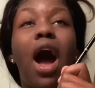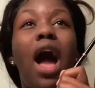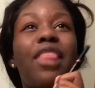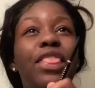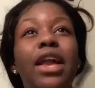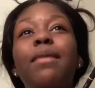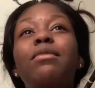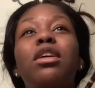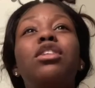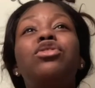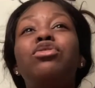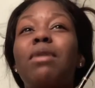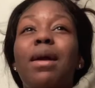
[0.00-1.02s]
I think I'm gonna
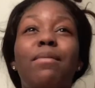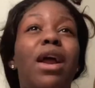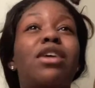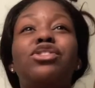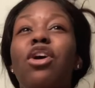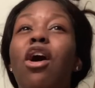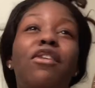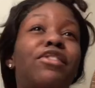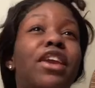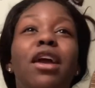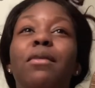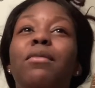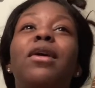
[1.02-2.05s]
do my brows off
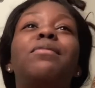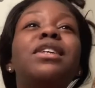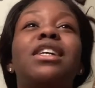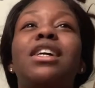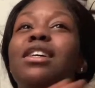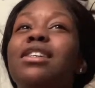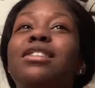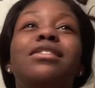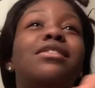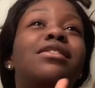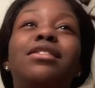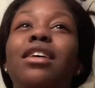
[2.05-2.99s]
camera because